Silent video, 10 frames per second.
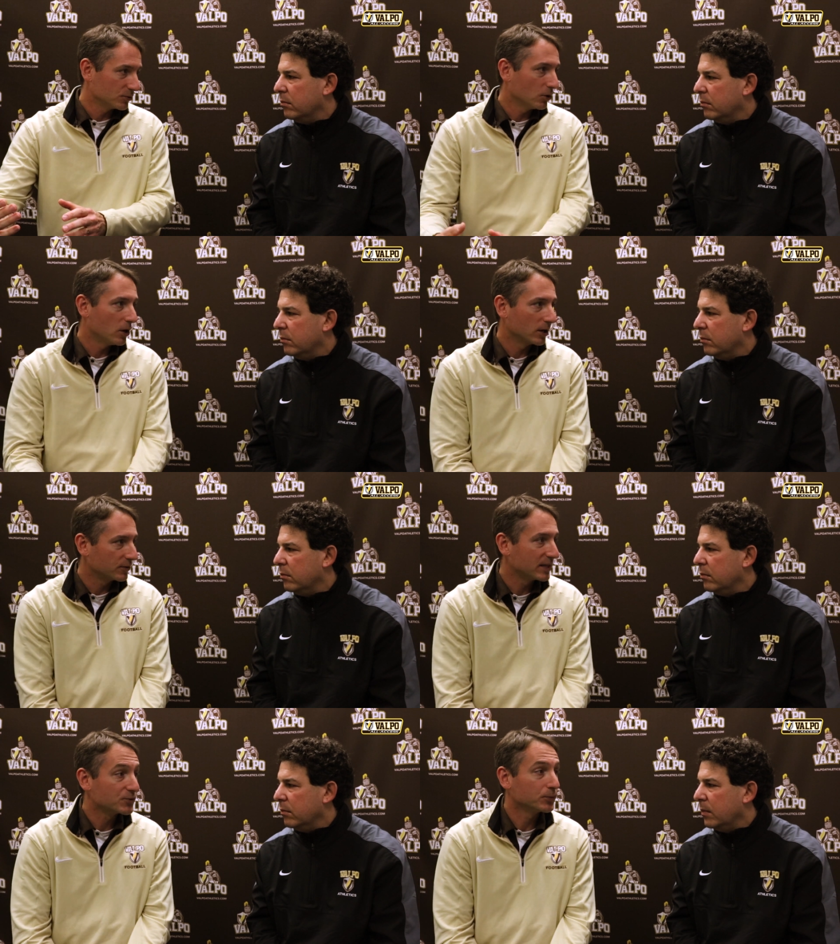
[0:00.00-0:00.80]
Speaker 1: or longer?
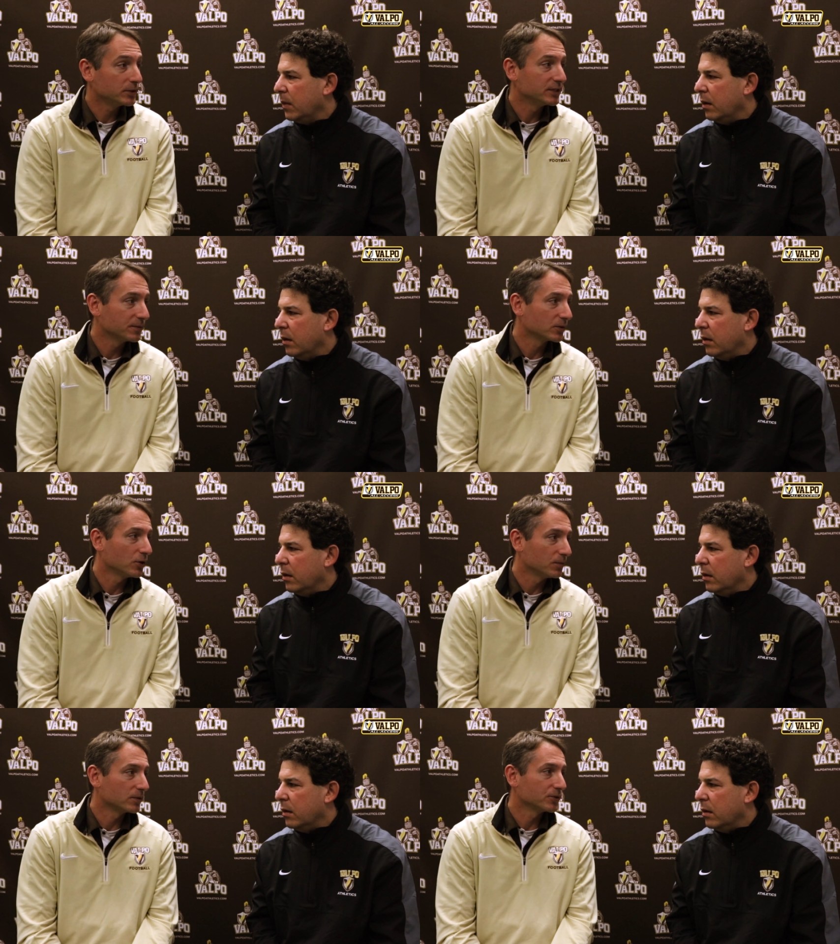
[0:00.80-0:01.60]
That's really
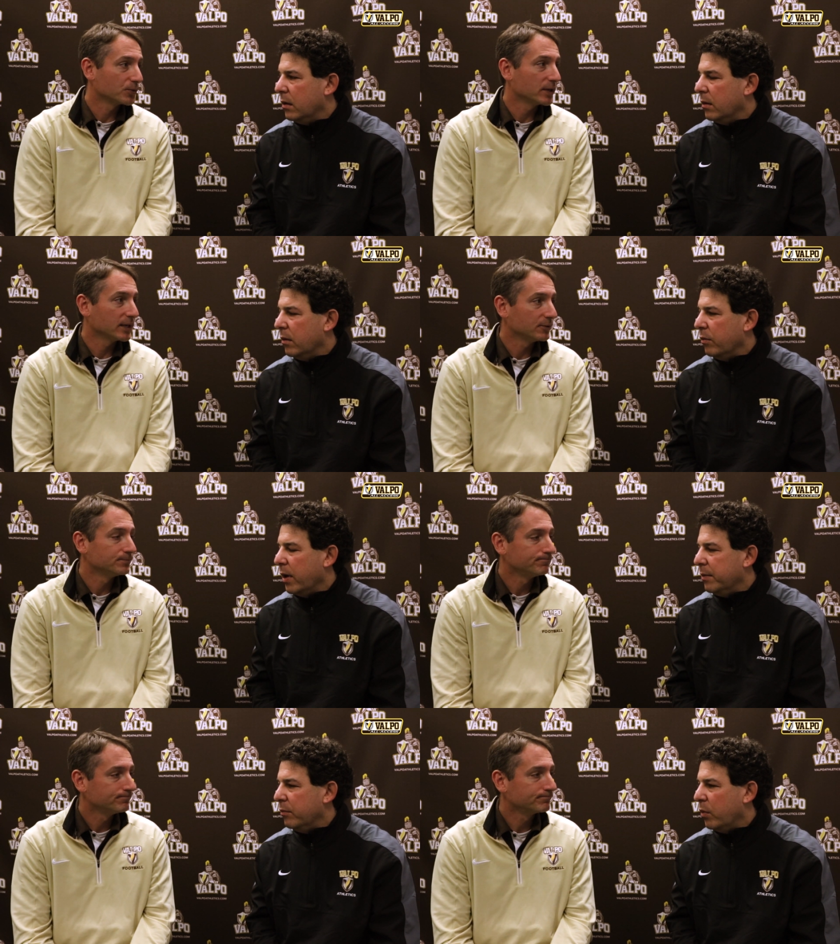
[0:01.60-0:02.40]
difficult for us right now.
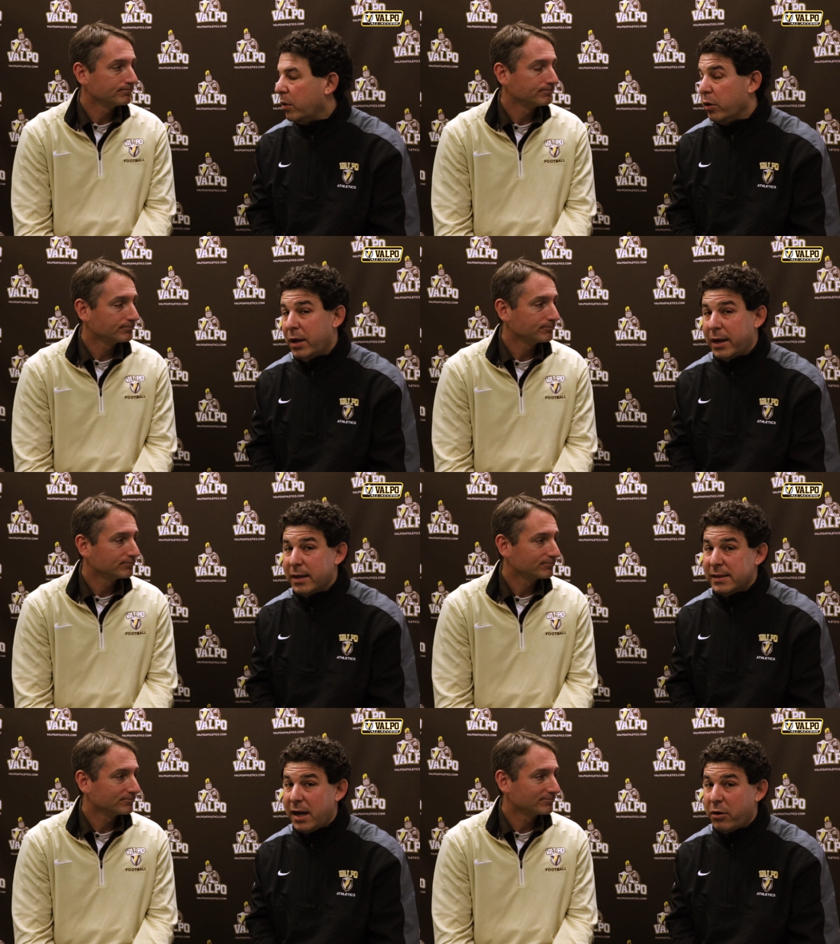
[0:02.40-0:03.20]
Right.
Speaker 2: Well, good luck on
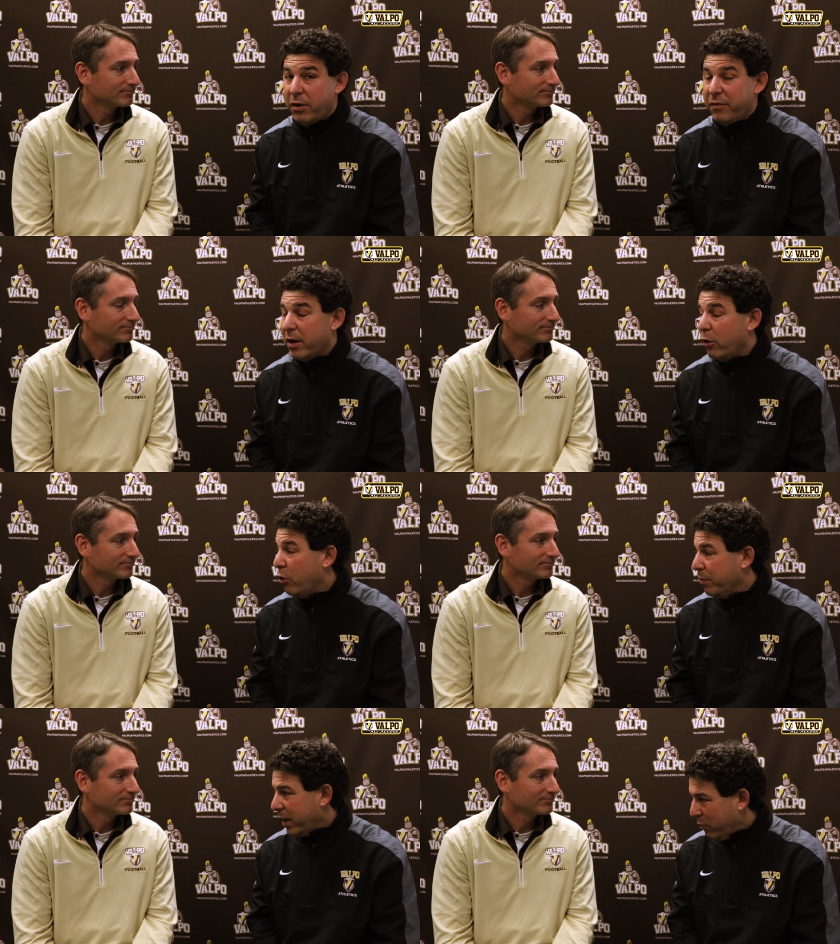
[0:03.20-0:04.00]
Saturday, final
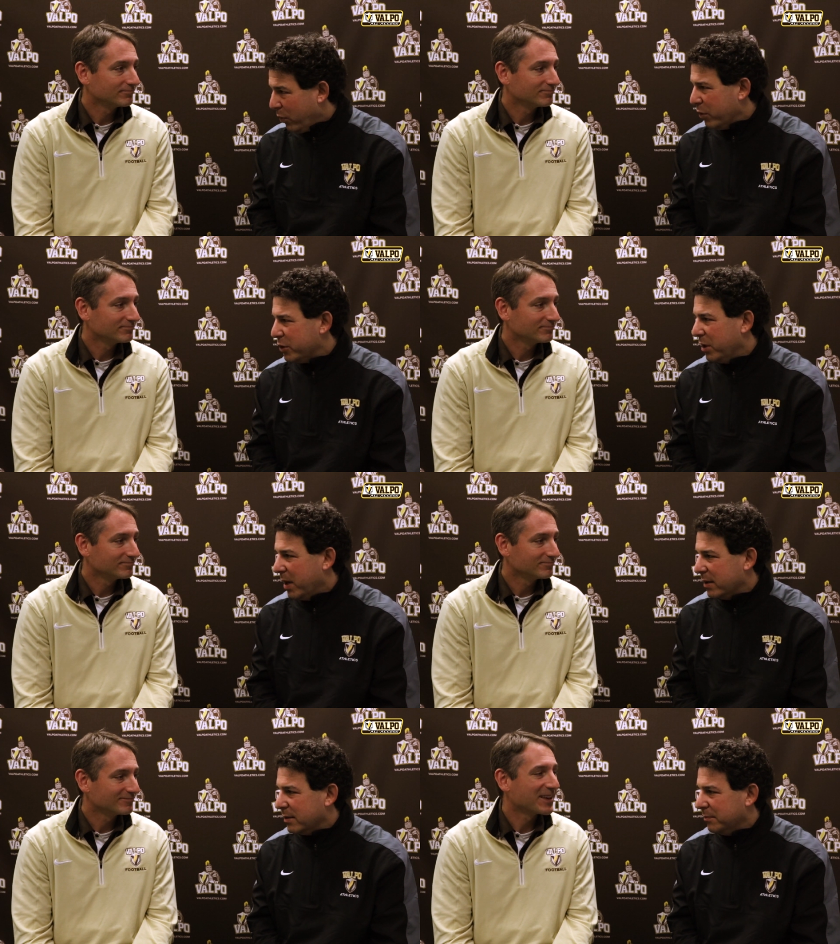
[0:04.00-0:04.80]
home game. We wish you the
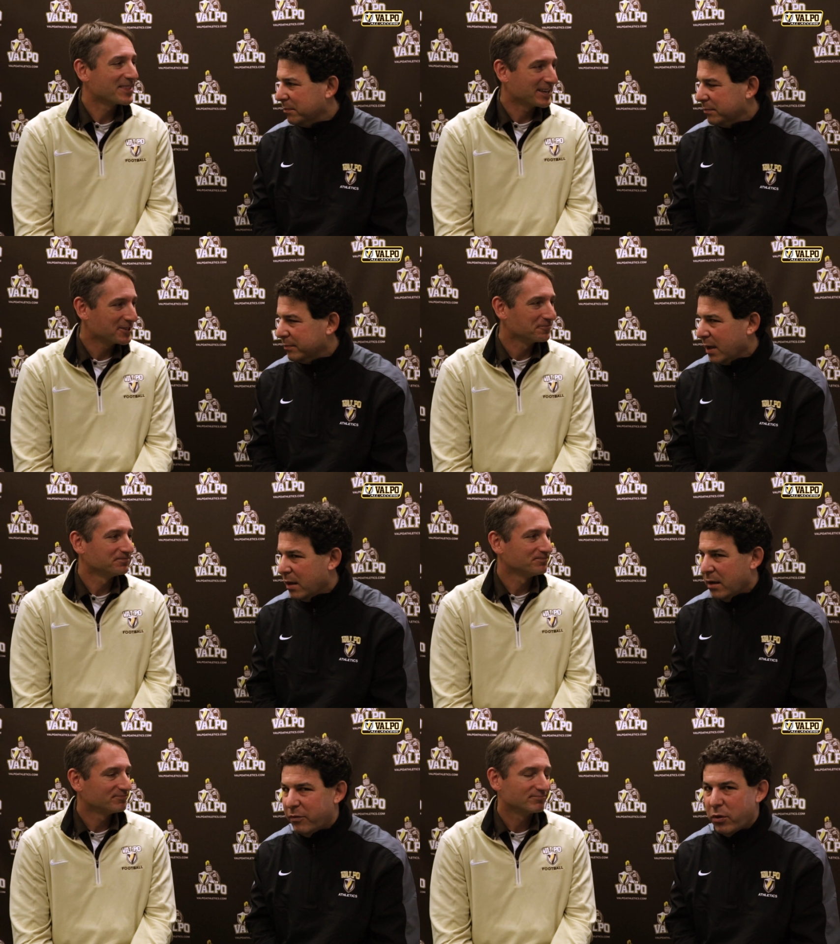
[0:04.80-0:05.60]
best. Thank you.
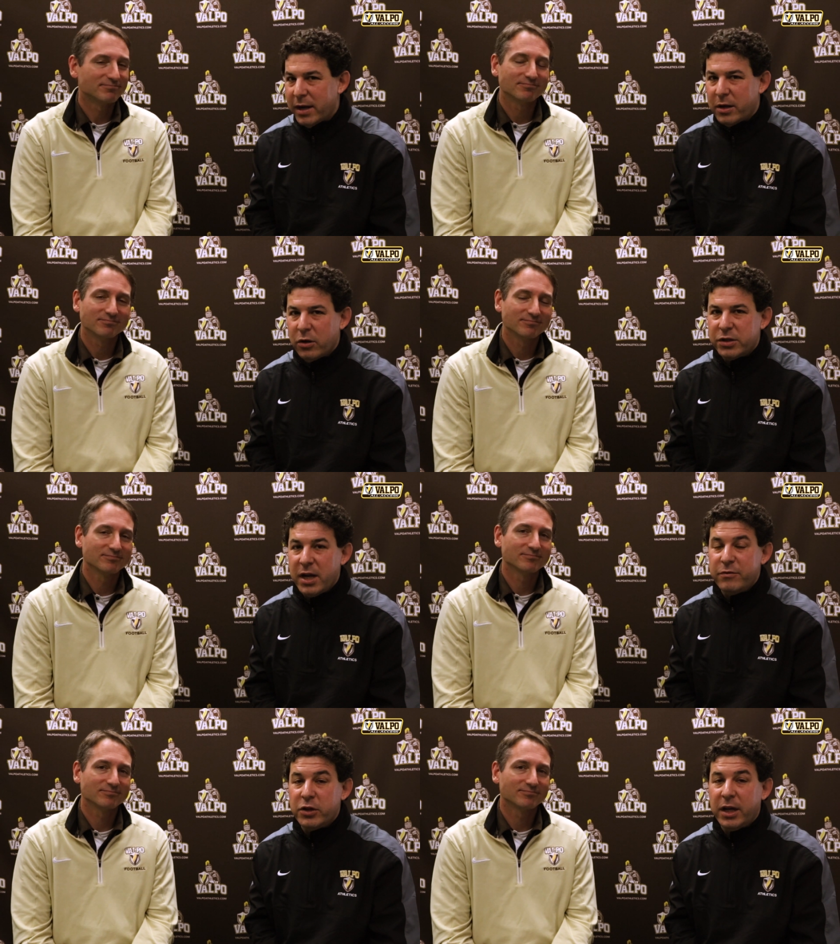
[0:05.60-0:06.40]
For head coach
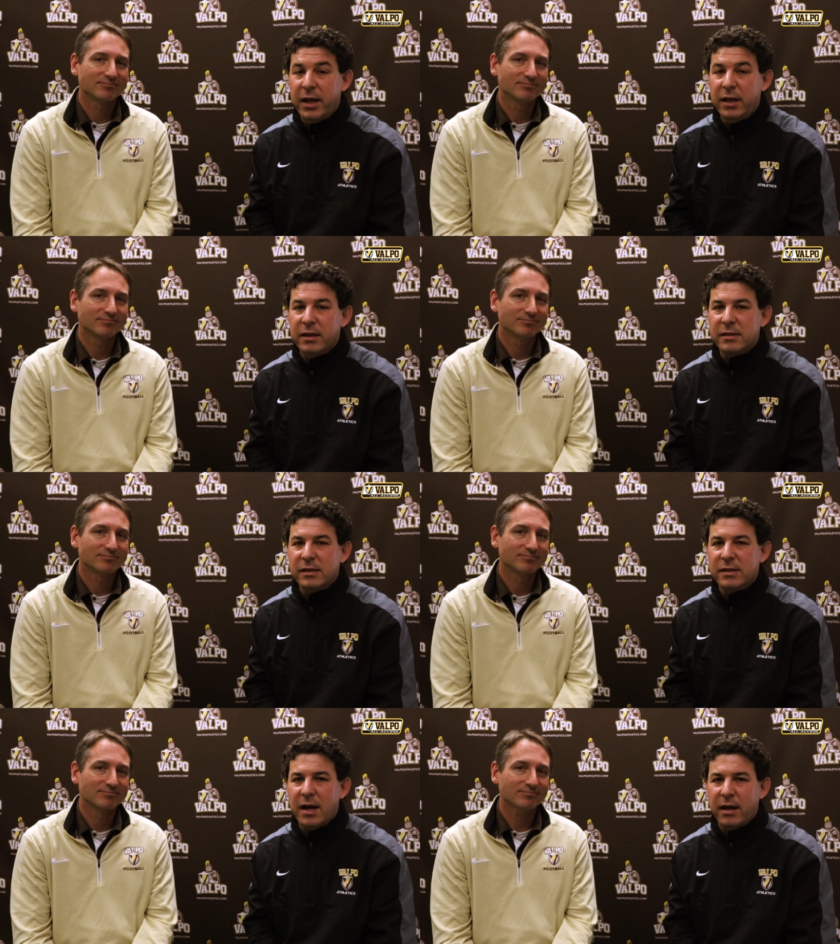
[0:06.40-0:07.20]
Dave Cicchini, this
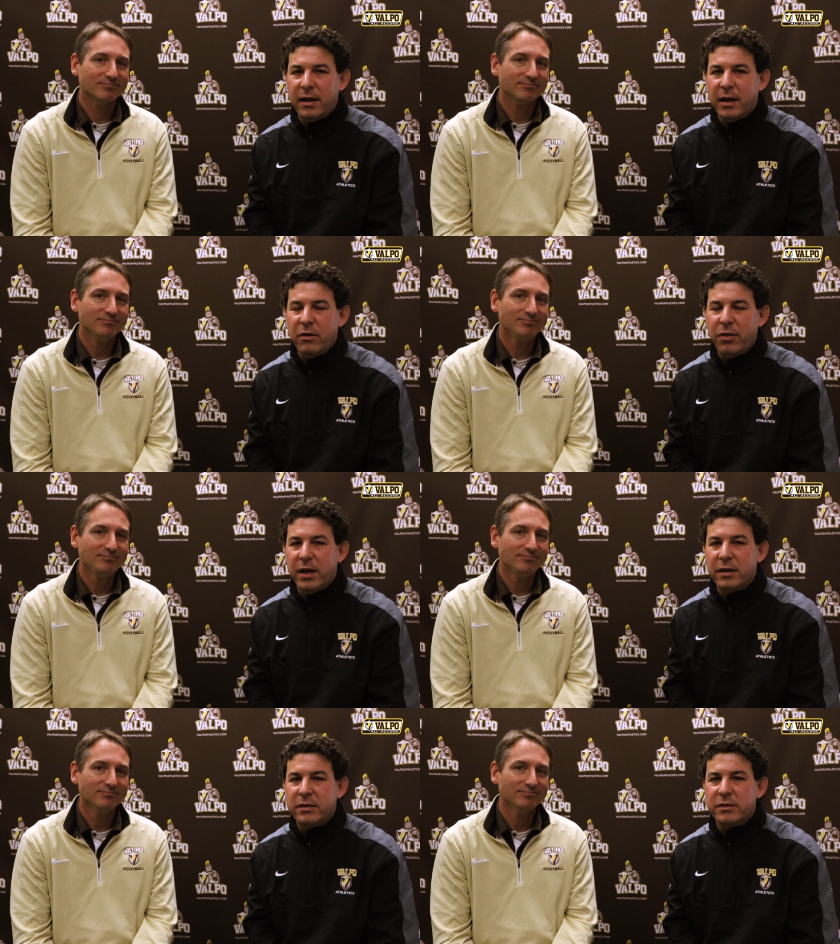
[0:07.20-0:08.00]
is Todd Eichel.
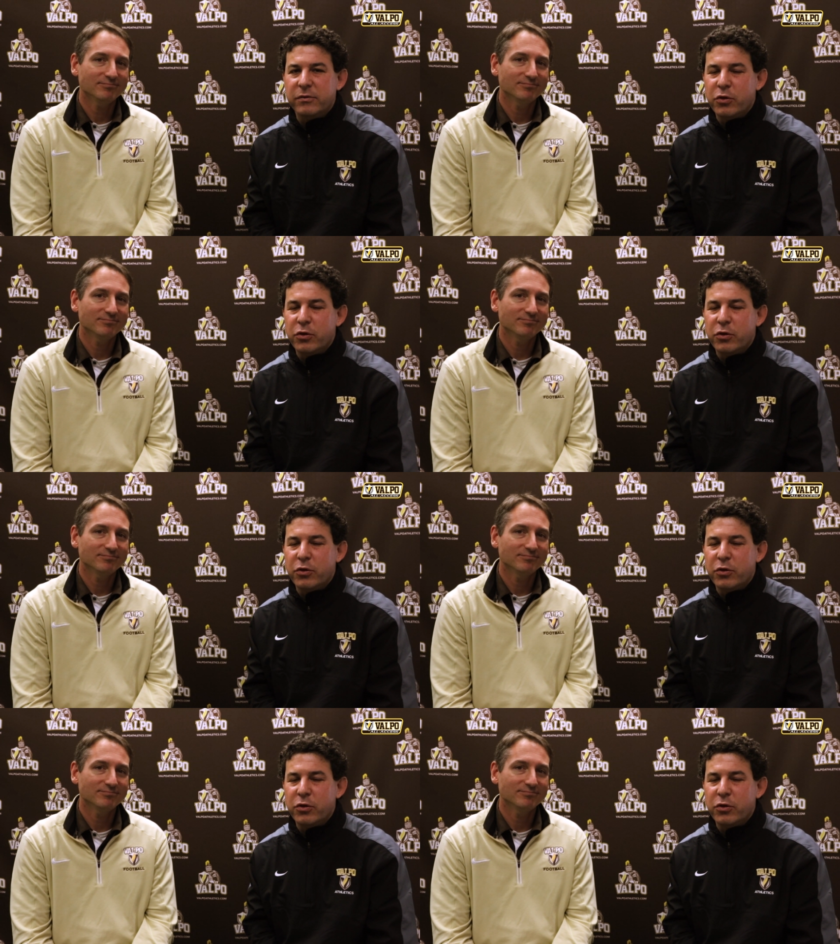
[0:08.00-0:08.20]
Thanks for